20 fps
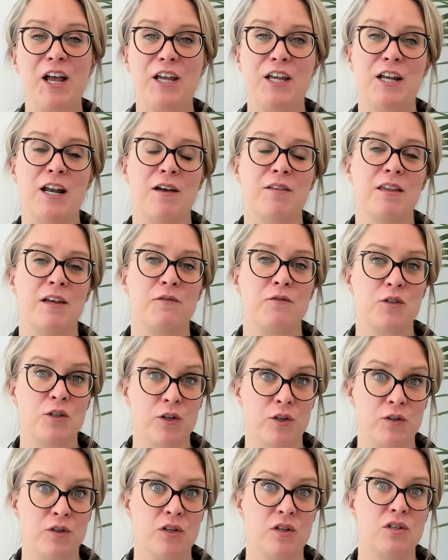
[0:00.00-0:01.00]
They've
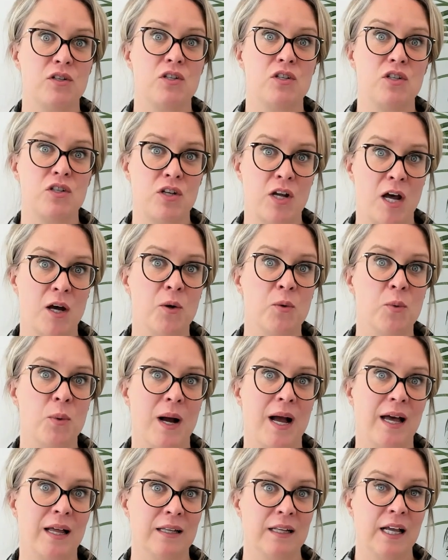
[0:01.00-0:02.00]
done so
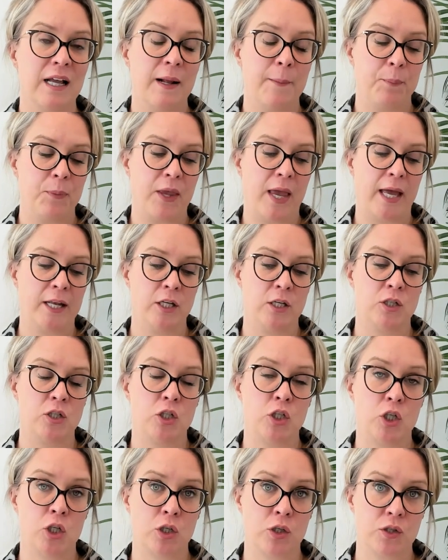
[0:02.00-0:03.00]
well, and you
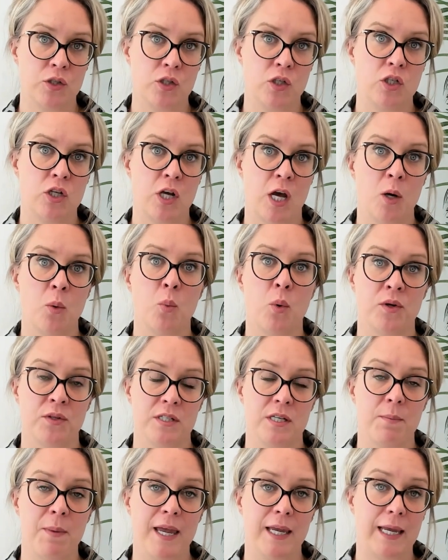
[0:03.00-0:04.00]
just don't want
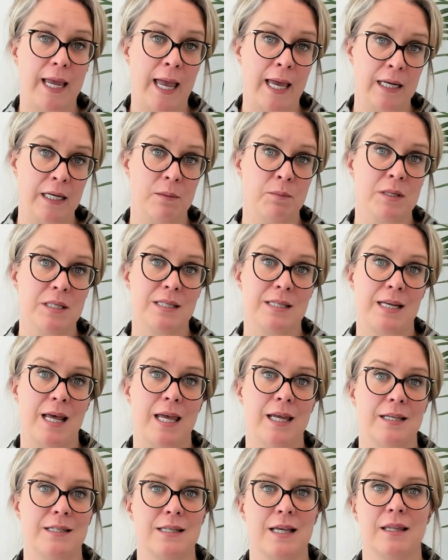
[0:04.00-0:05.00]
to make any
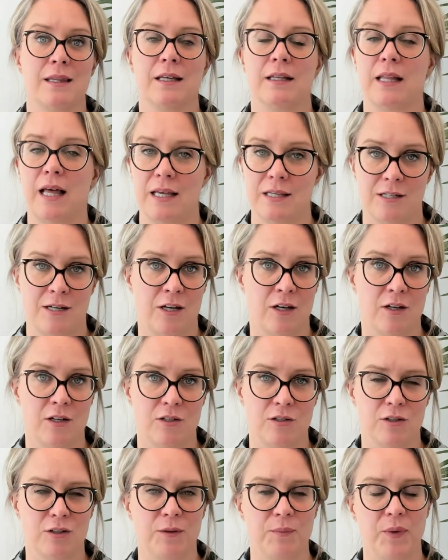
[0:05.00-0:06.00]
mistakes at the last
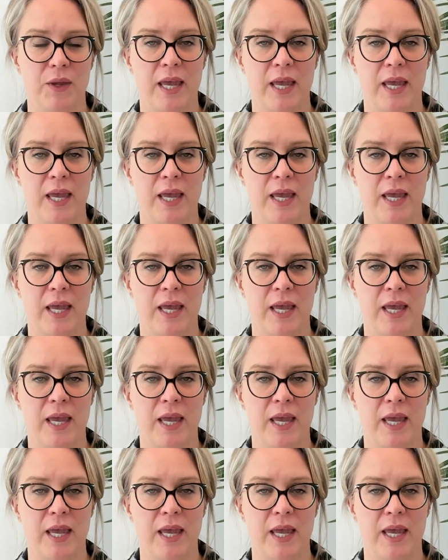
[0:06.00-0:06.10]
hurdle.